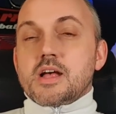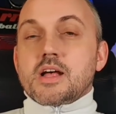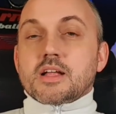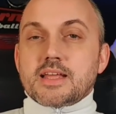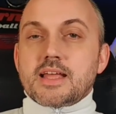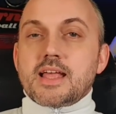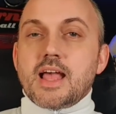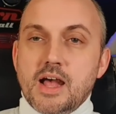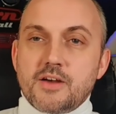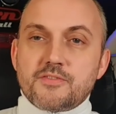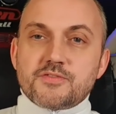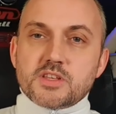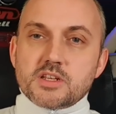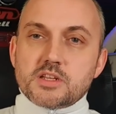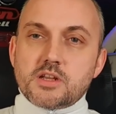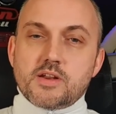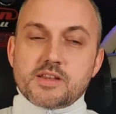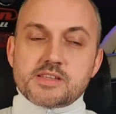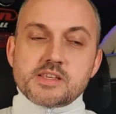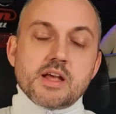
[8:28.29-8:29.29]
They have to
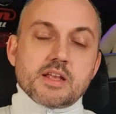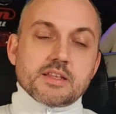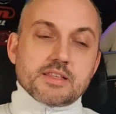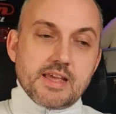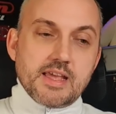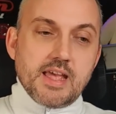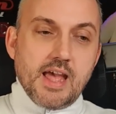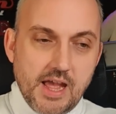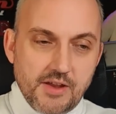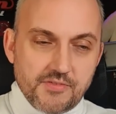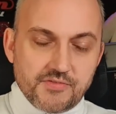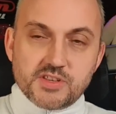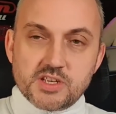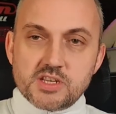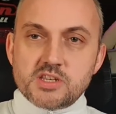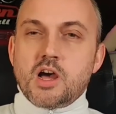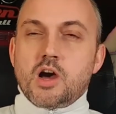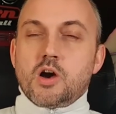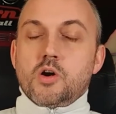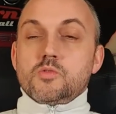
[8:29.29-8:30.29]
know this. They have to
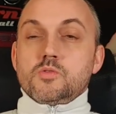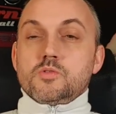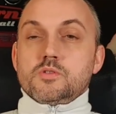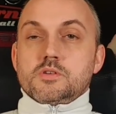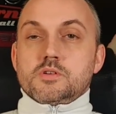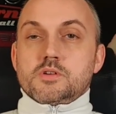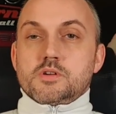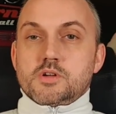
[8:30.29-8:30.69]
know